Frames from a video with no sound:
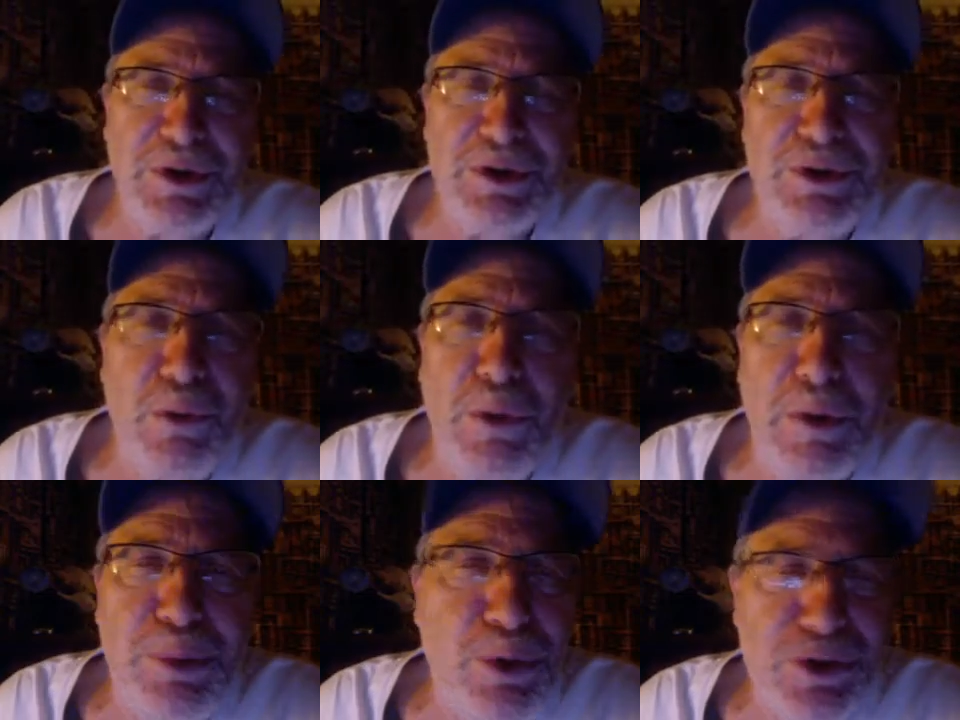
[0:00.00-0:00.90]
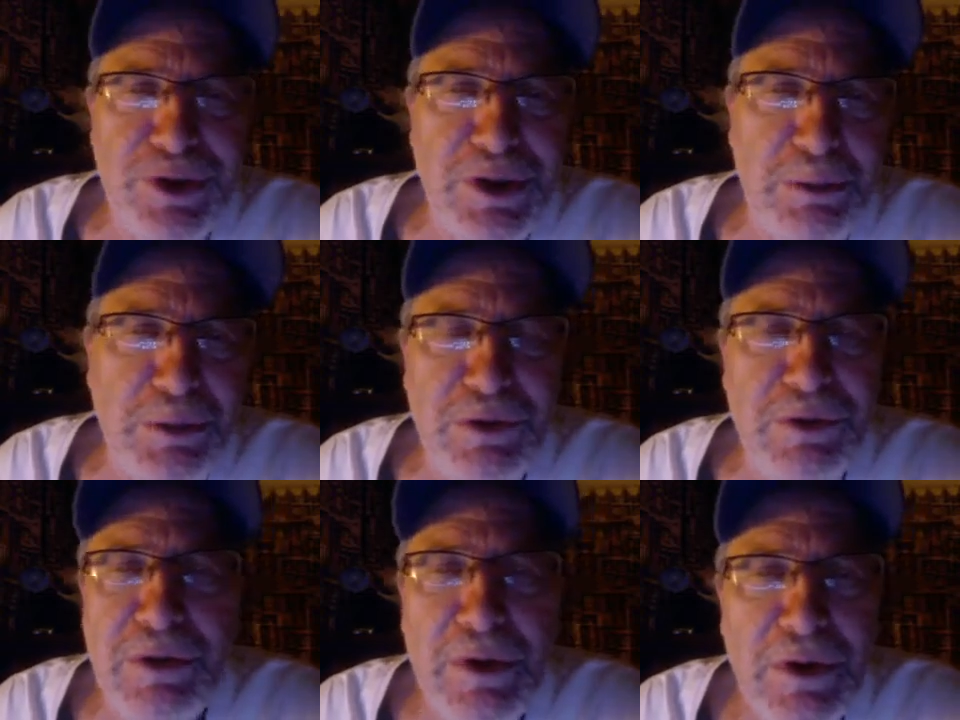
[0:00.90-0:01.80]
because, you know, one person can
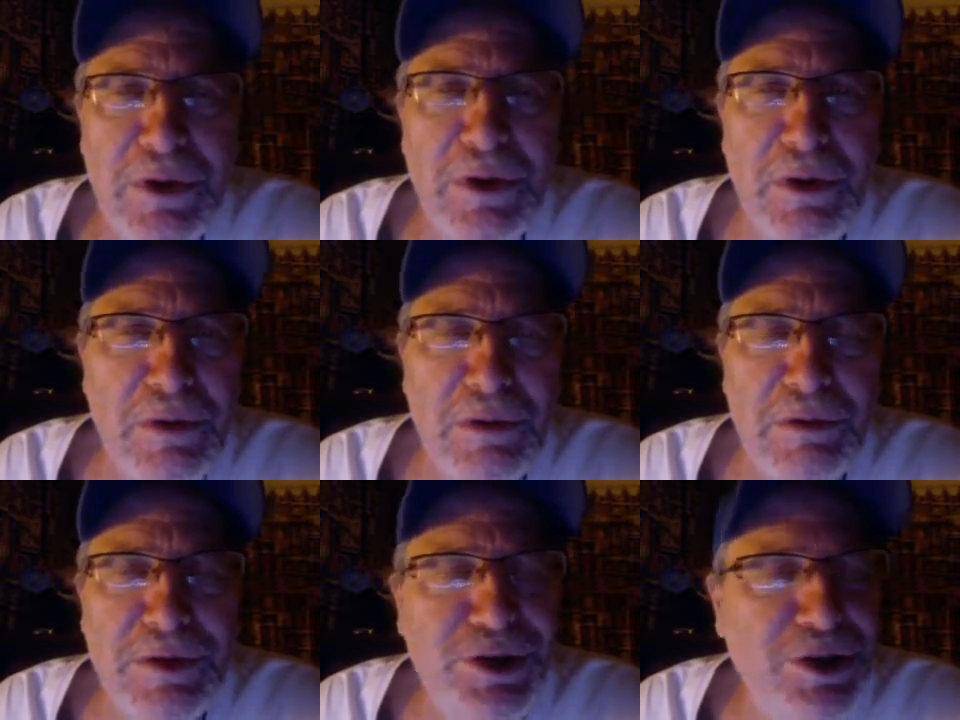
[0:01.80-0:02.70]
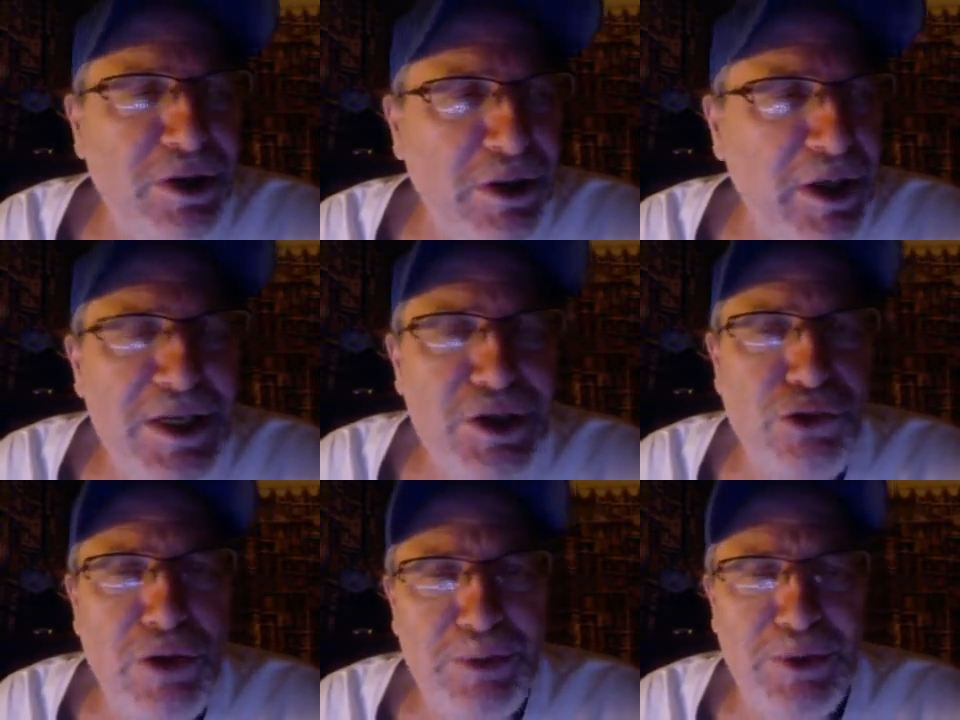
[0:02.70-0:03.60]
be 8
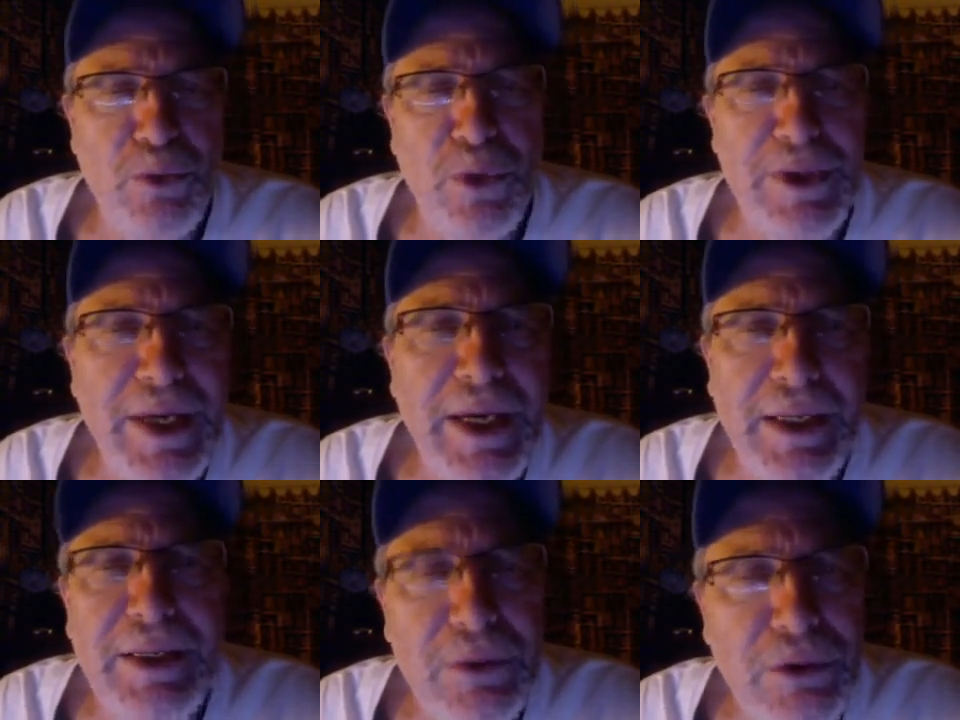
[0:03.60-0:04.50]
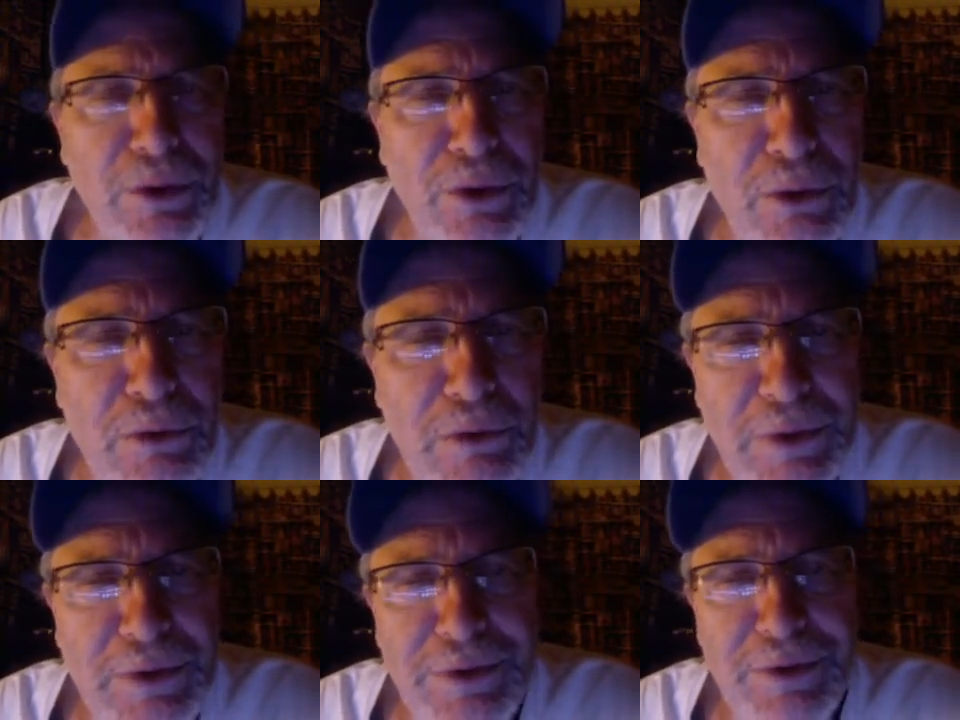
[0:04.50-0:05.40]
trips in one day, you know.
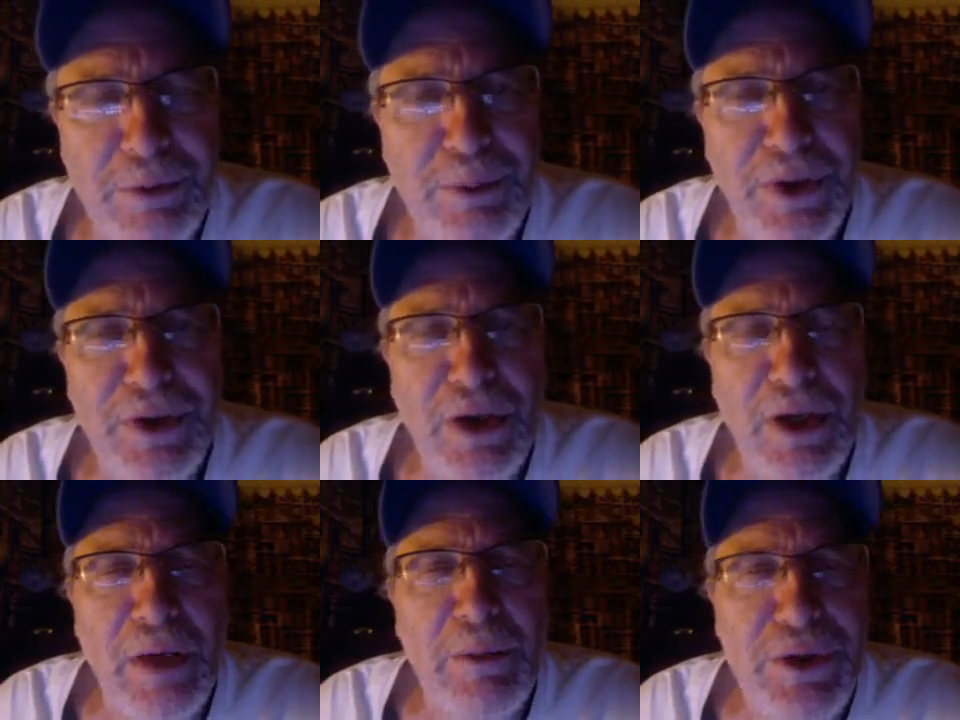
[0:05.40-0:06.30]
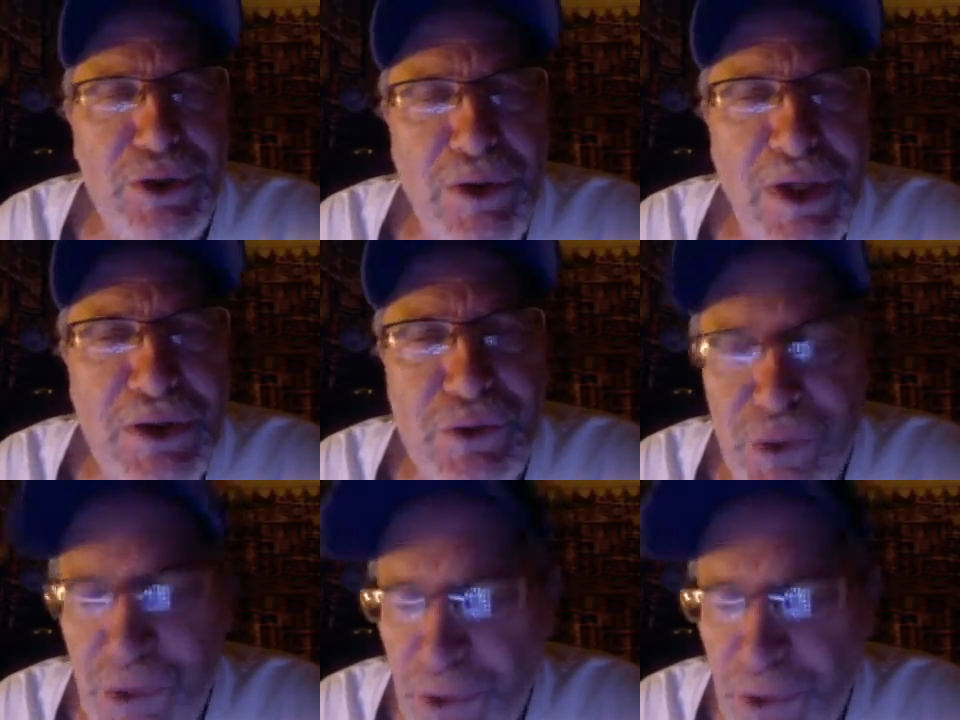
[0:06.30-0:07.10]
It's depending on how many transfers